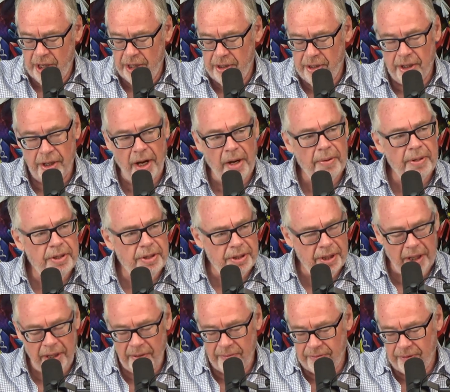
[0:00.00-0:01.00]
And you could always
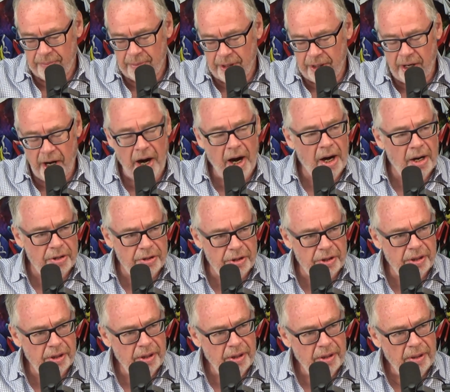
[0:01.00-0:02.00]
tell from the
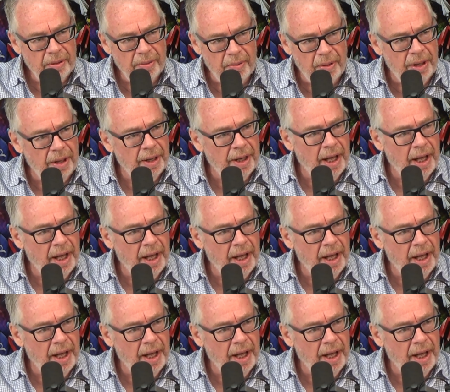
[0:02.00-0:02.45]
cars where